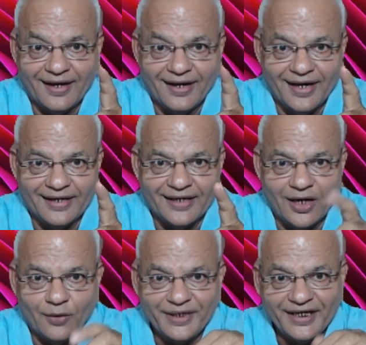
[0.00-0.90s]
and
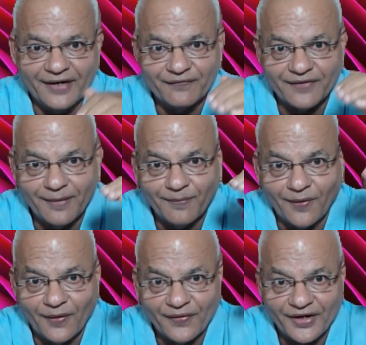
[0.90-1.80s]
how many have come
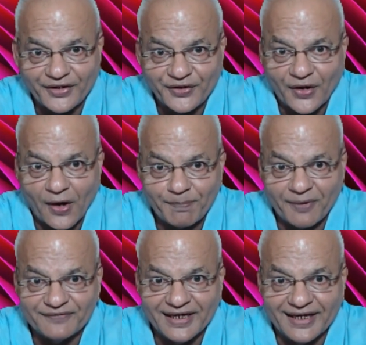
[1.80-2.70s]
on the top
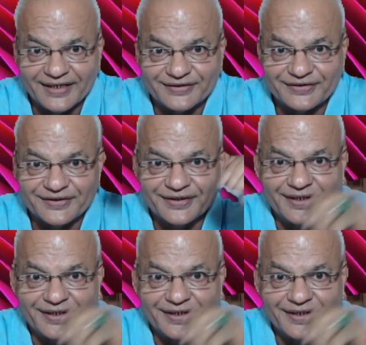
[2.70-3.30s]
of the list